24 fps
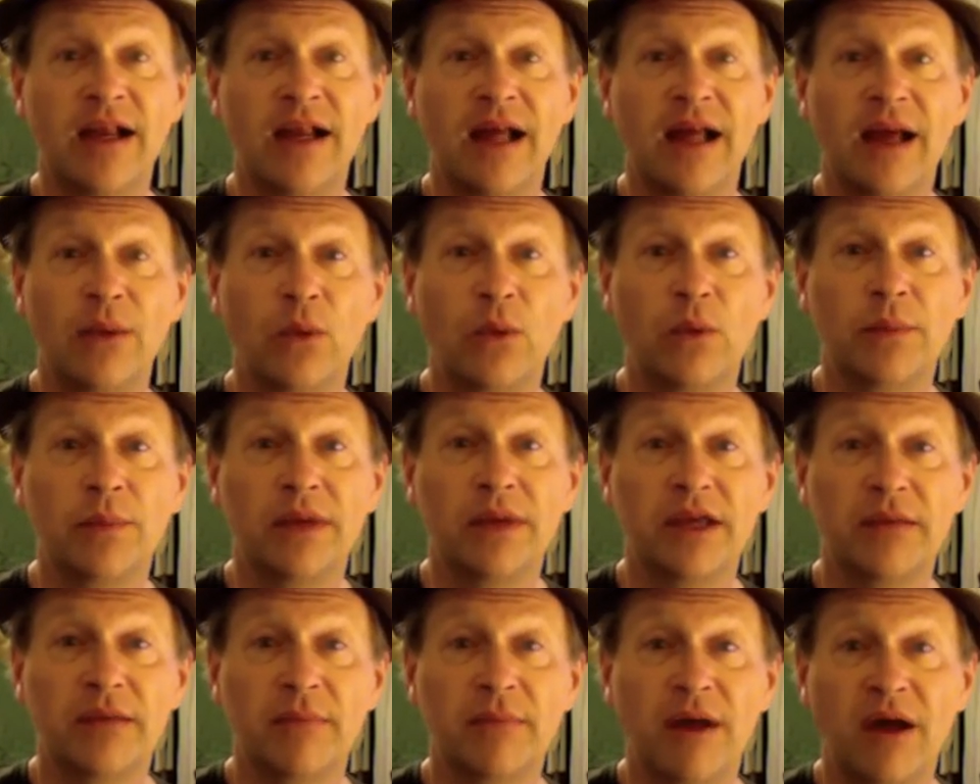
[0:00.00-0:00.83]
I will
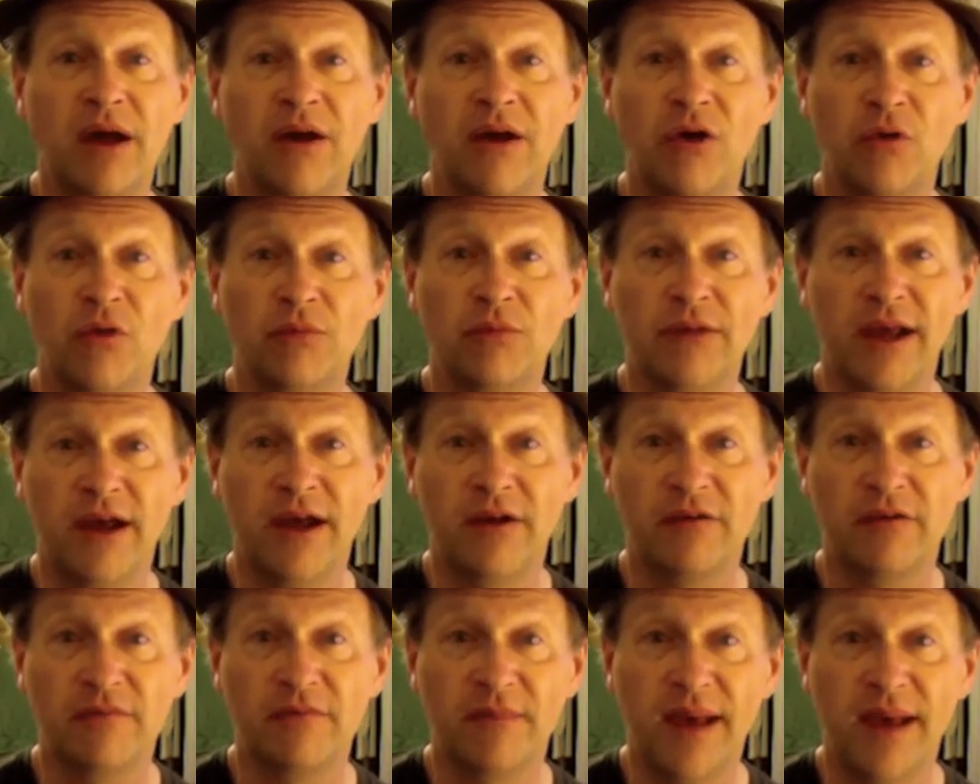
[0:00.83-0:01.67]
be in my
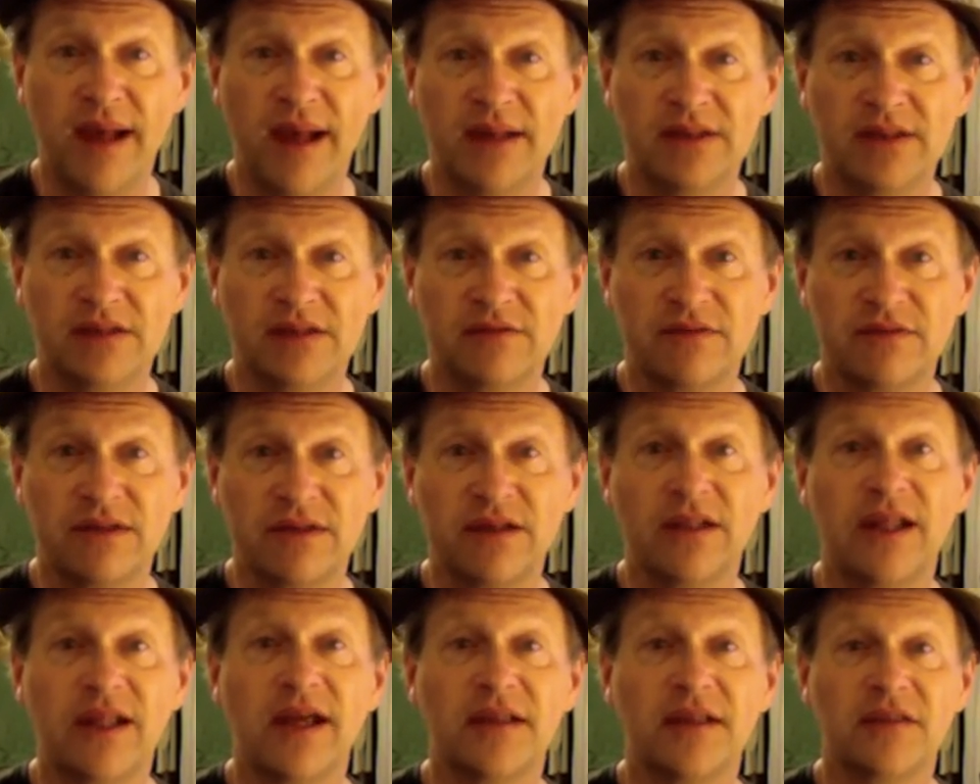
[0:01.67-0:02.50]
hometown of
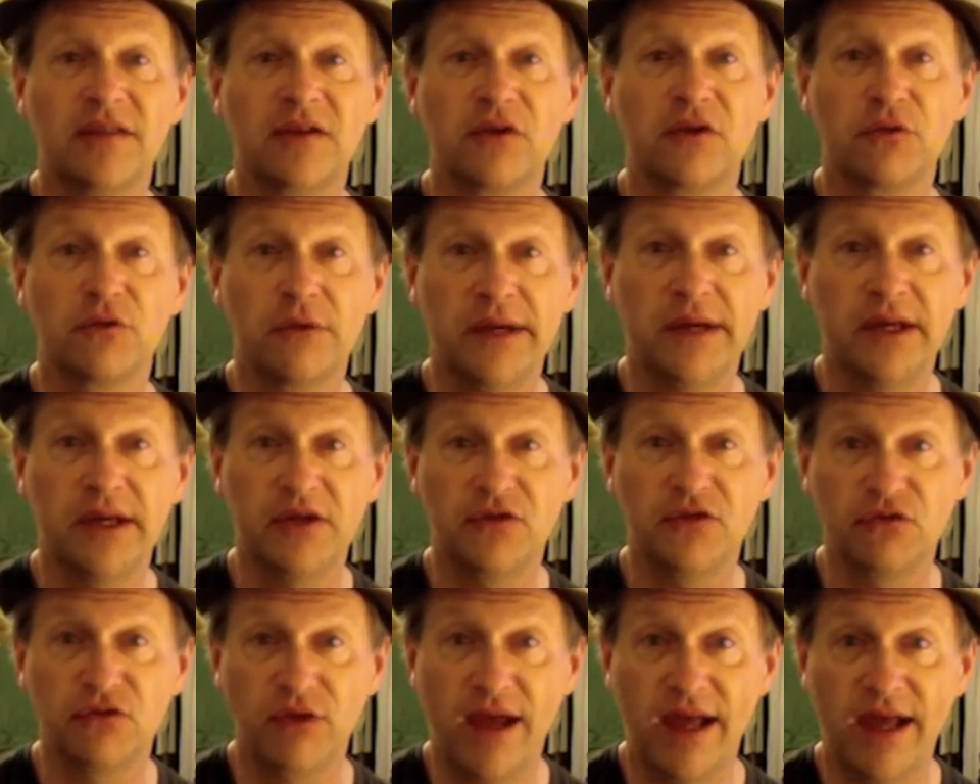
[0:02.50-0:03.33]
Madisonville at the Green
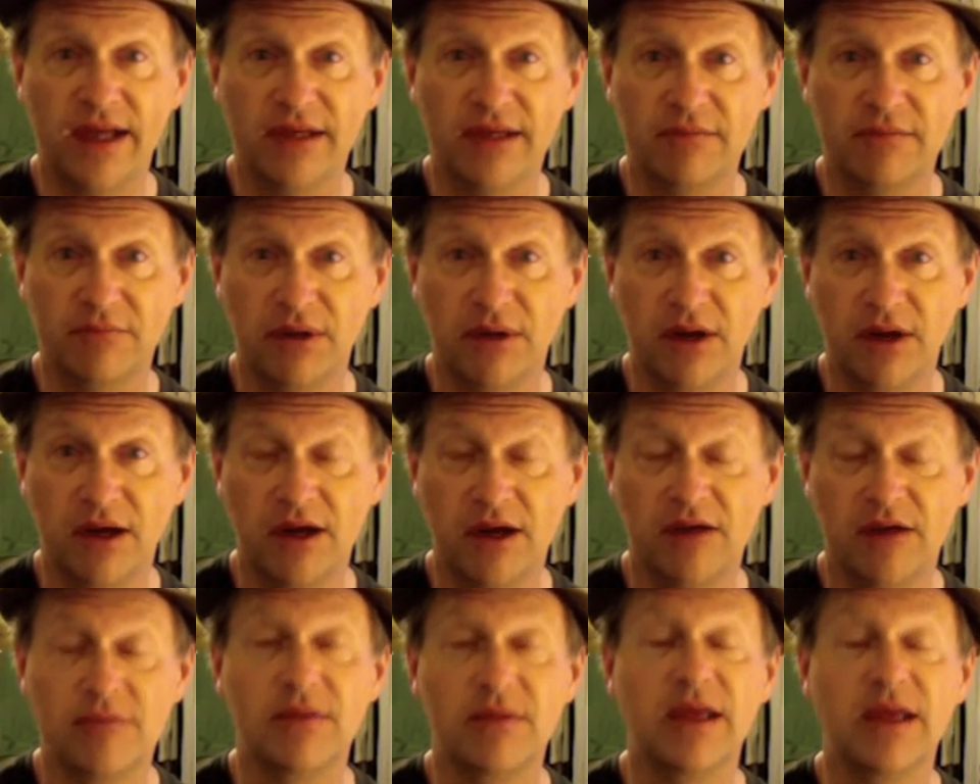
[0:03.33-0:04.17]
Dragon
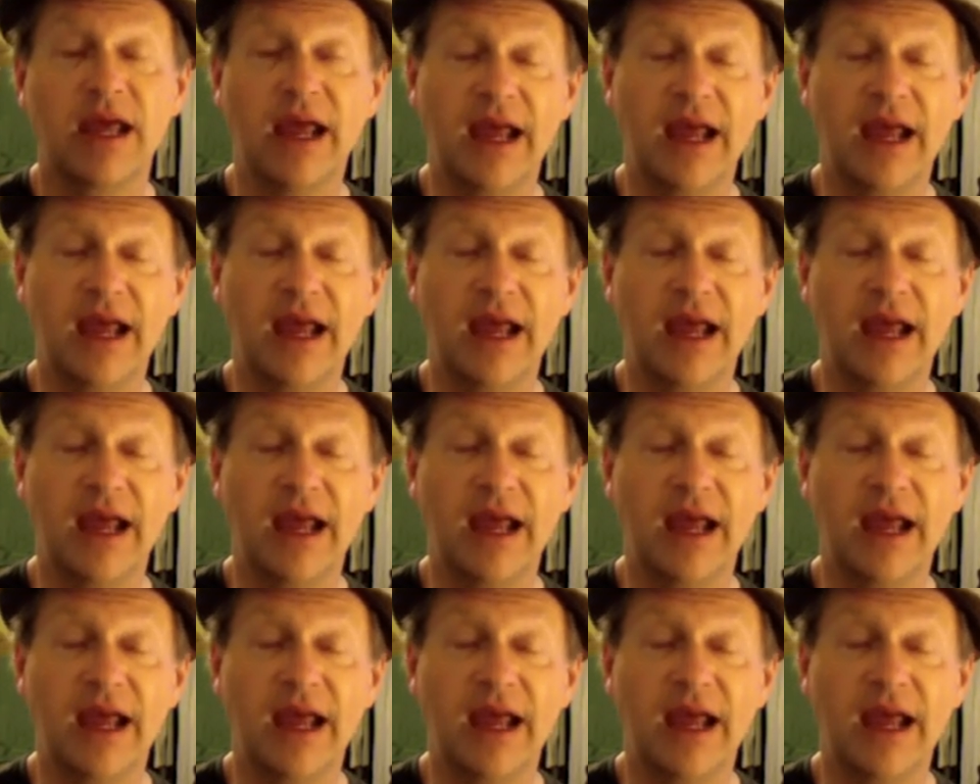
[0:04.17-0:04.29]
Pub,